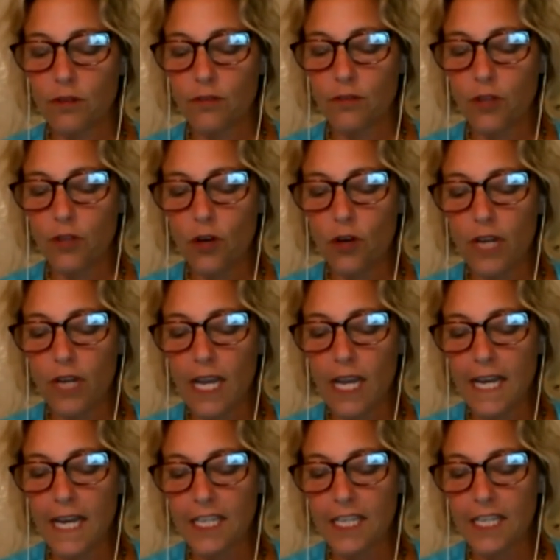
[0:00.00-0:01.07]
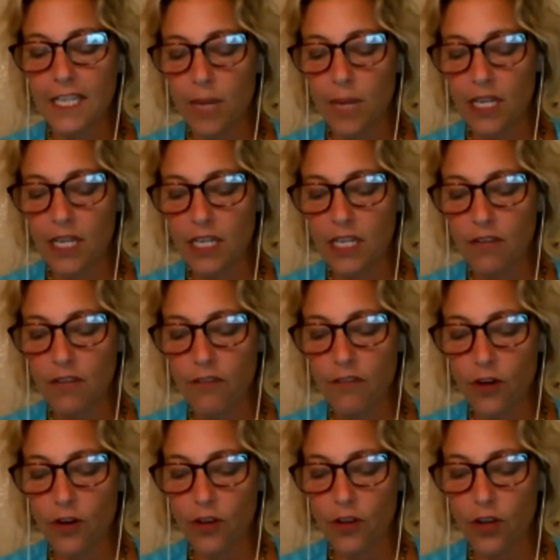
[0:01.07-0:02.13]
Floating and expanding
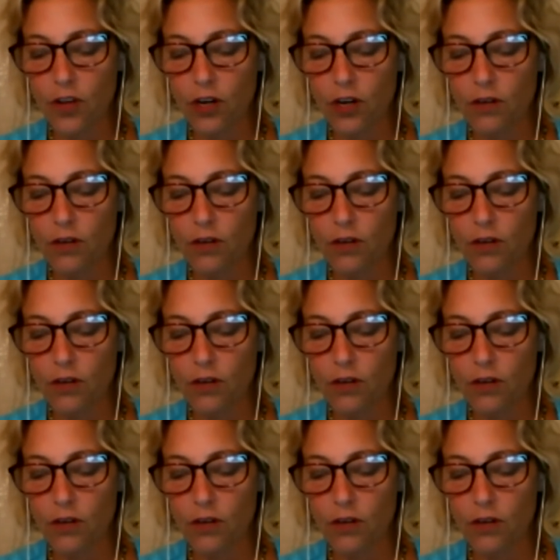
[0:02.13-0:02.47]
further,